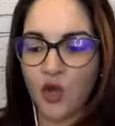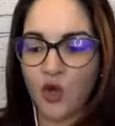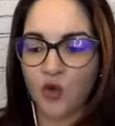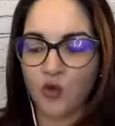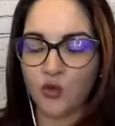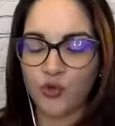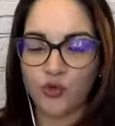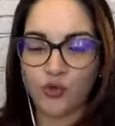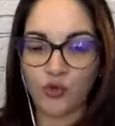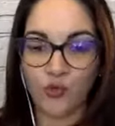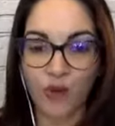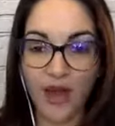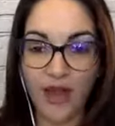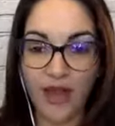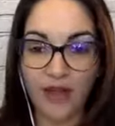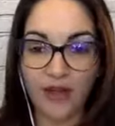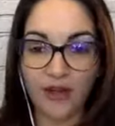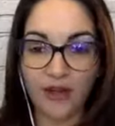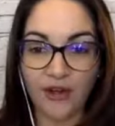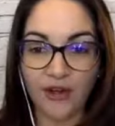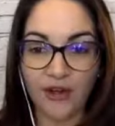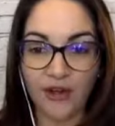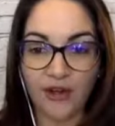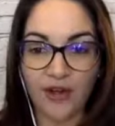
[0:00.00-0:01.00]
who's a
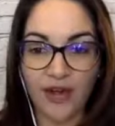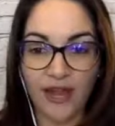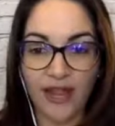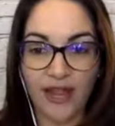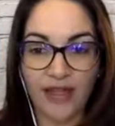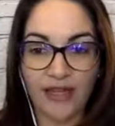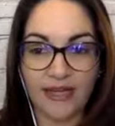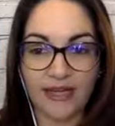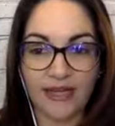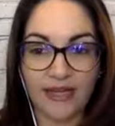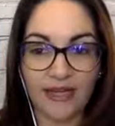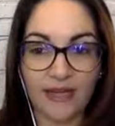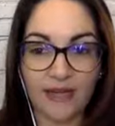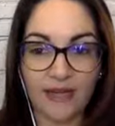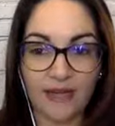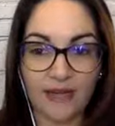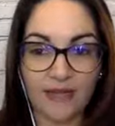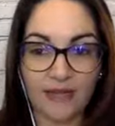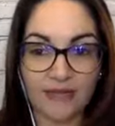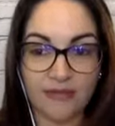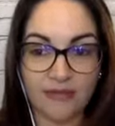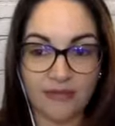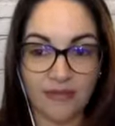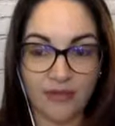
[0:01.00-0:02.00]
writer and he
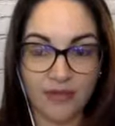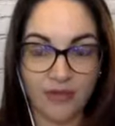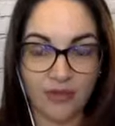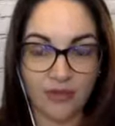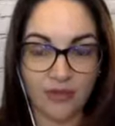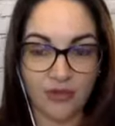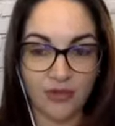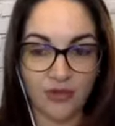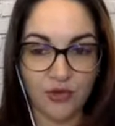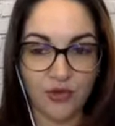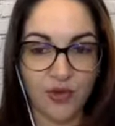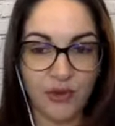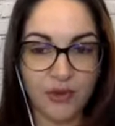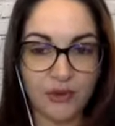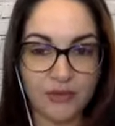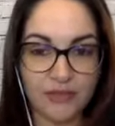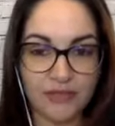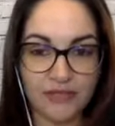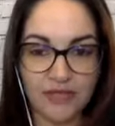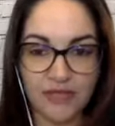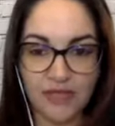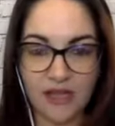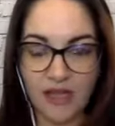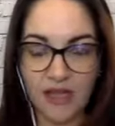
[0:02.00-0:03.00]
writes,
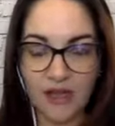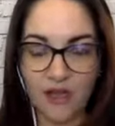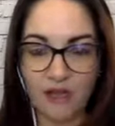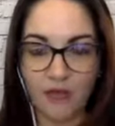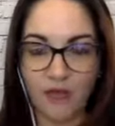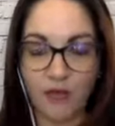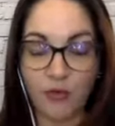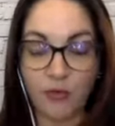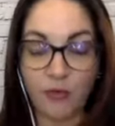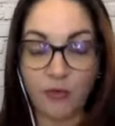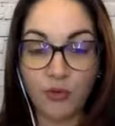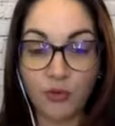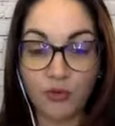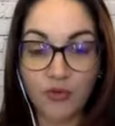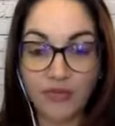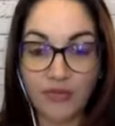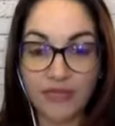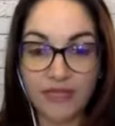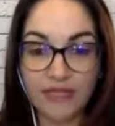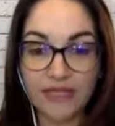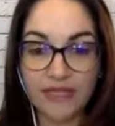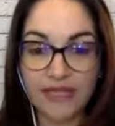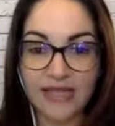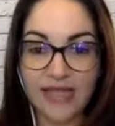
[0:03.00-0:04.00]
scripts for
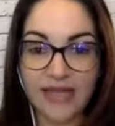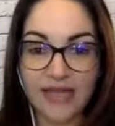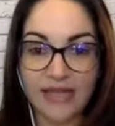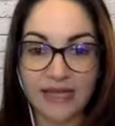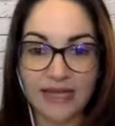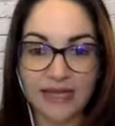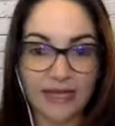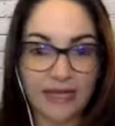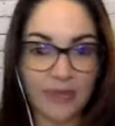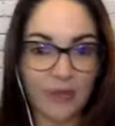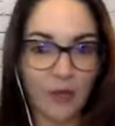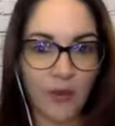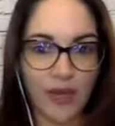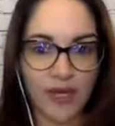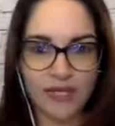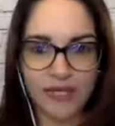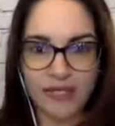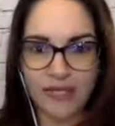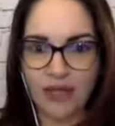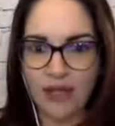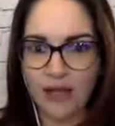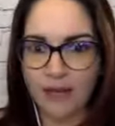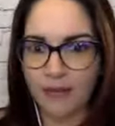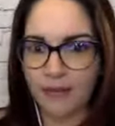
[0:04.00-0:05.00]
movies, and he
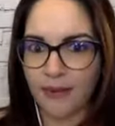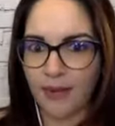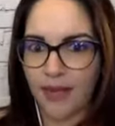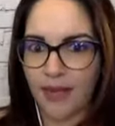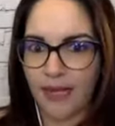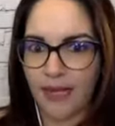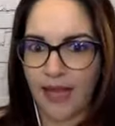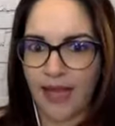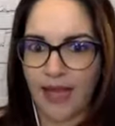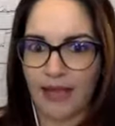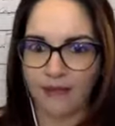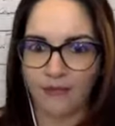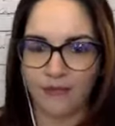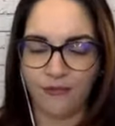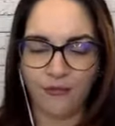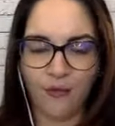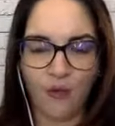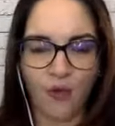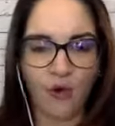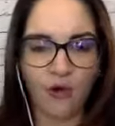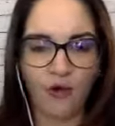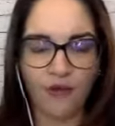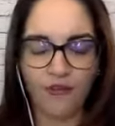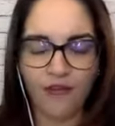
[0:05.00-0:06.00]
wakes up like at
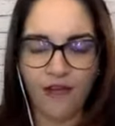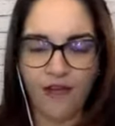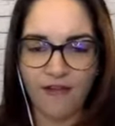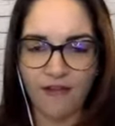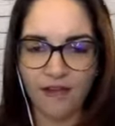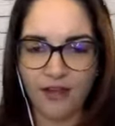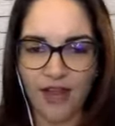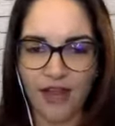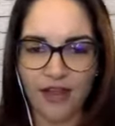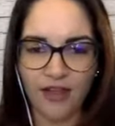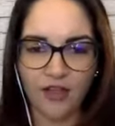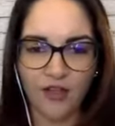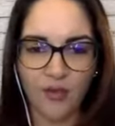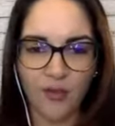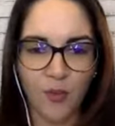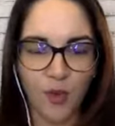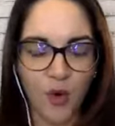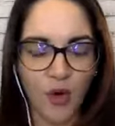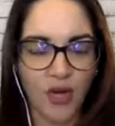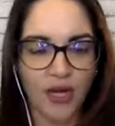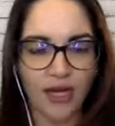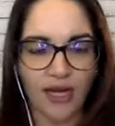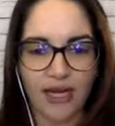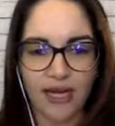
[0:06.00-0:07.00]
4 or 5 o'clock in the
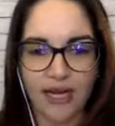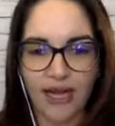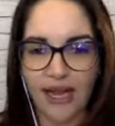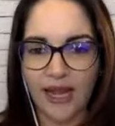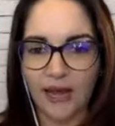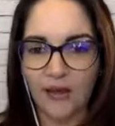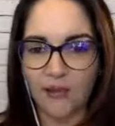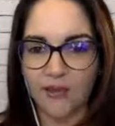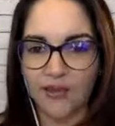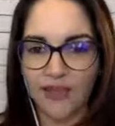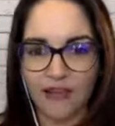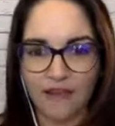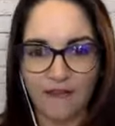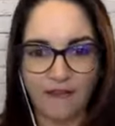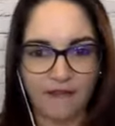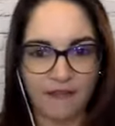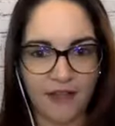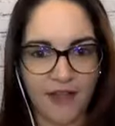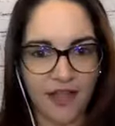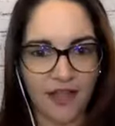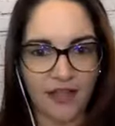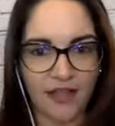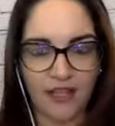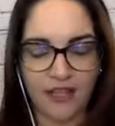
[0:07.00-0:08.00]
morning, and without
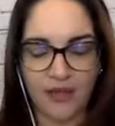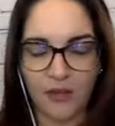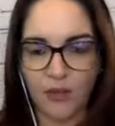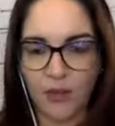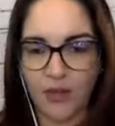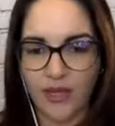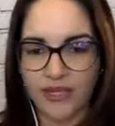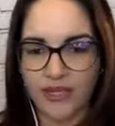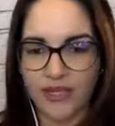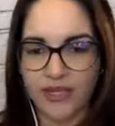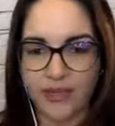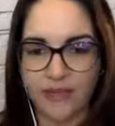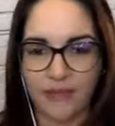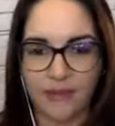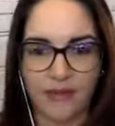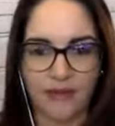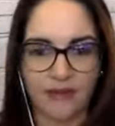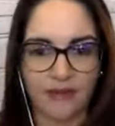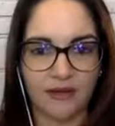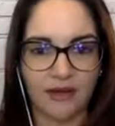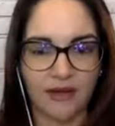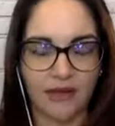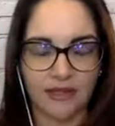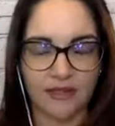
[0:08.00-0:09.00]
fail, he wakes up
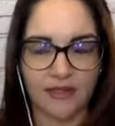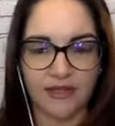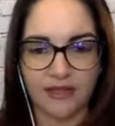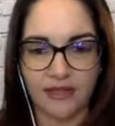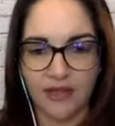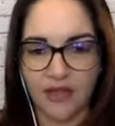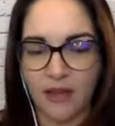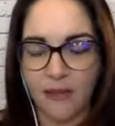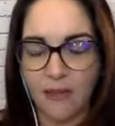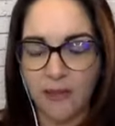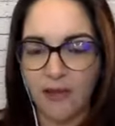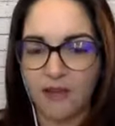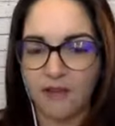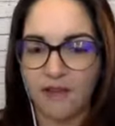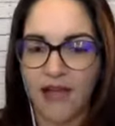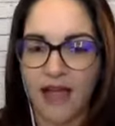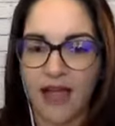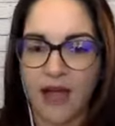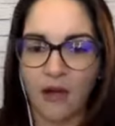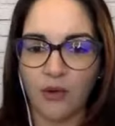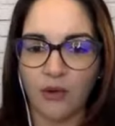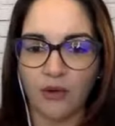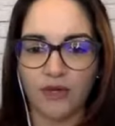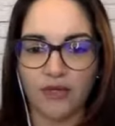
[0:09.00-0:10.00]
and does a couple of
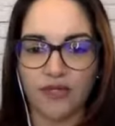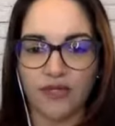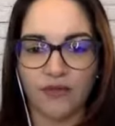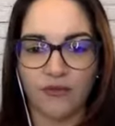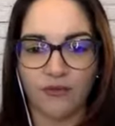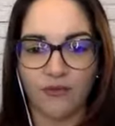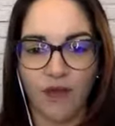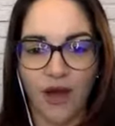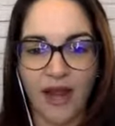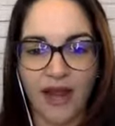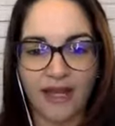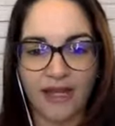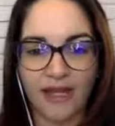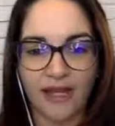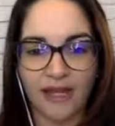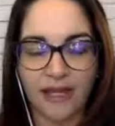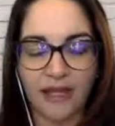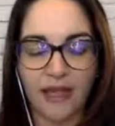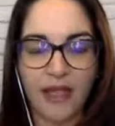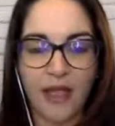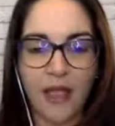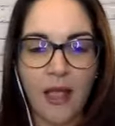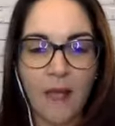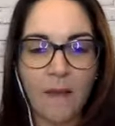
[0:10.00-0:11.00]
hours of
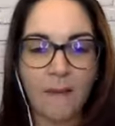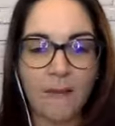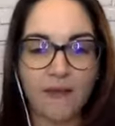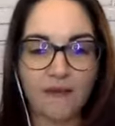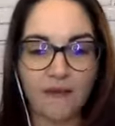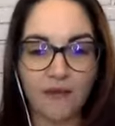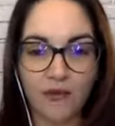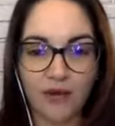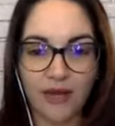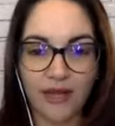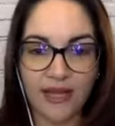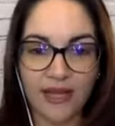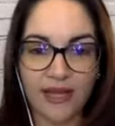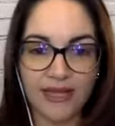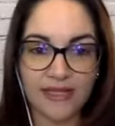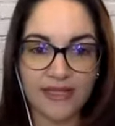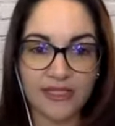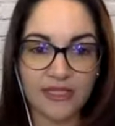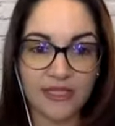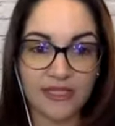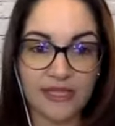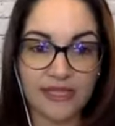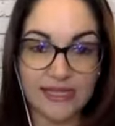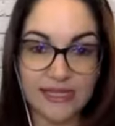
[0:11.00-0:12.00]
writing before he
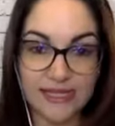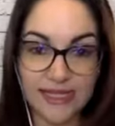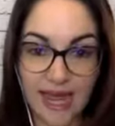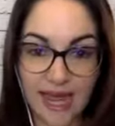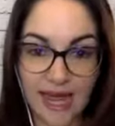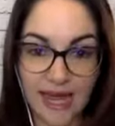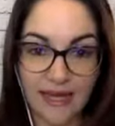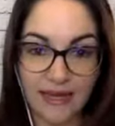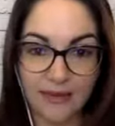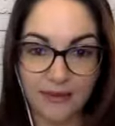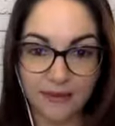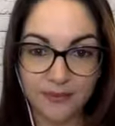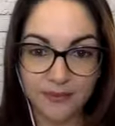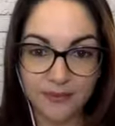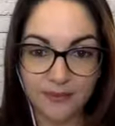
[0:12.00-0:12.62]
gets into his day.